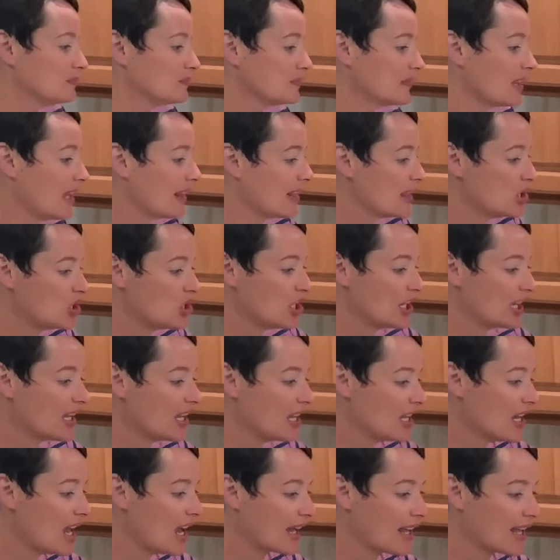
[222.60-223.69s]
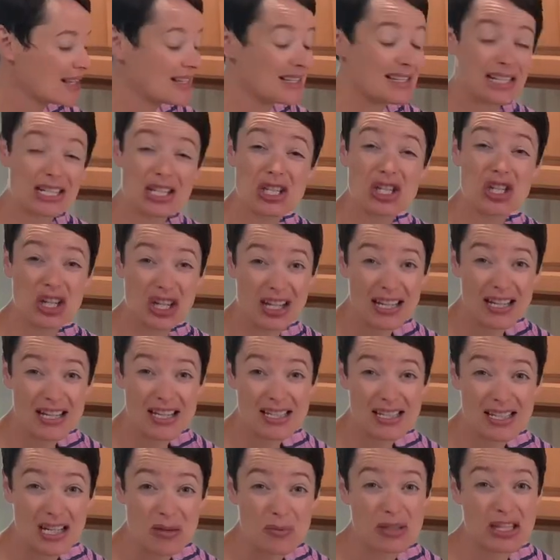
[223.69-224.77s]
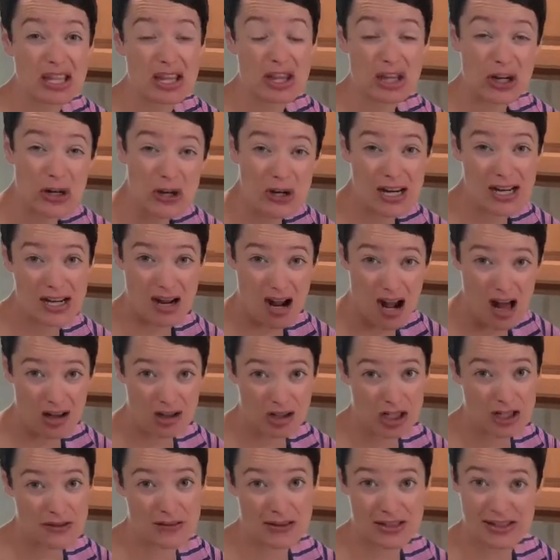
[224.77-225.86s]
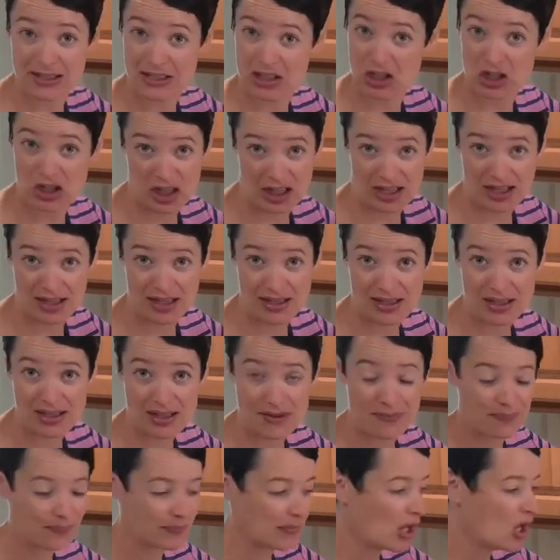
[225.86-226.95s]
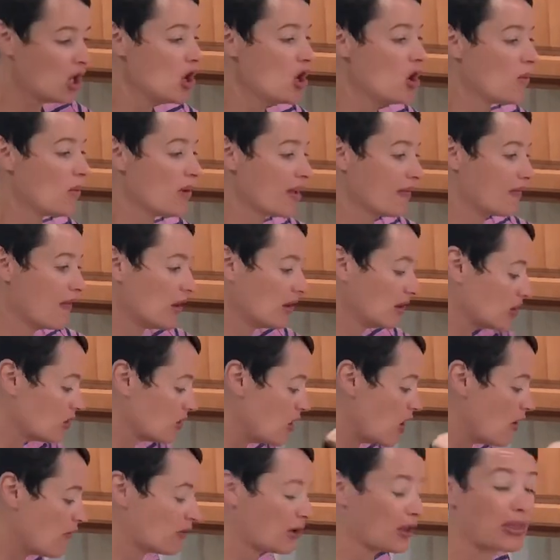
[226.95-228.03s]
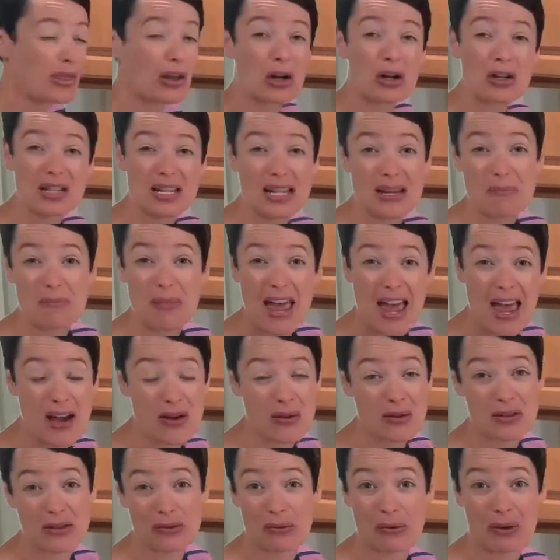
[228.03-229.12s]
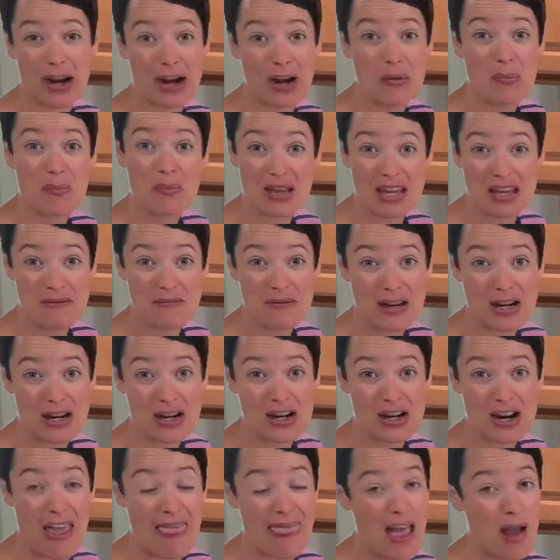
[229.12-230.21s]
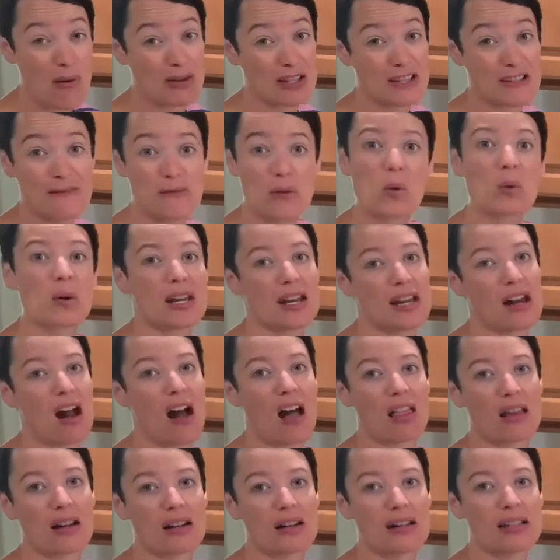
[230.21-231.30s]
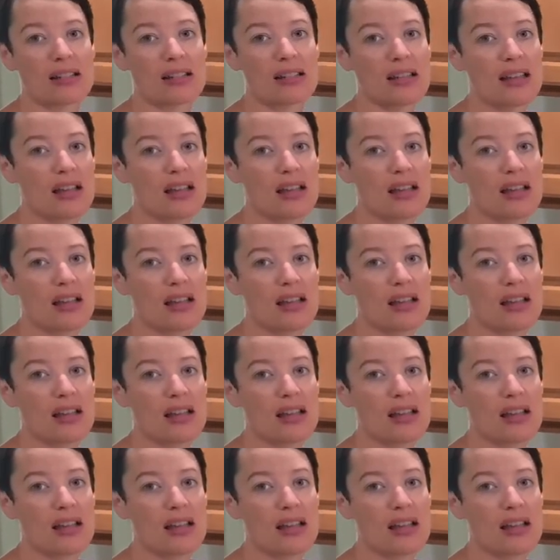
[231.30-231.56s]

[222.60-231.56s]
like the chicken, I got 6 chickens and it was $30 for 6 chickens. We have a little over 13 pounds of ground beef here, and that was $40.